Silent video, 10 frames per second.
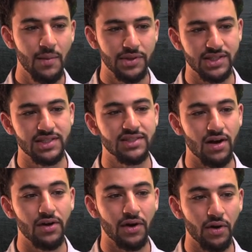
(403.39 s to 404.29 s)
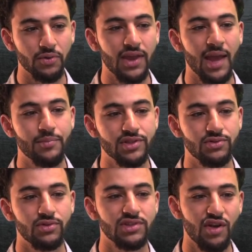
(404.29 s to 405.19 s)
but this is on our own campus.
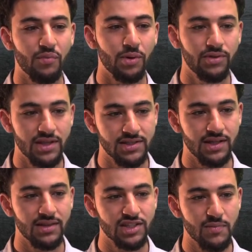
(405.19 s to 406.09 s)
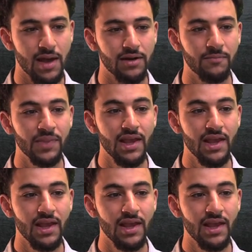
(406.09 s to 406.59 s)
Students have protested in this manner.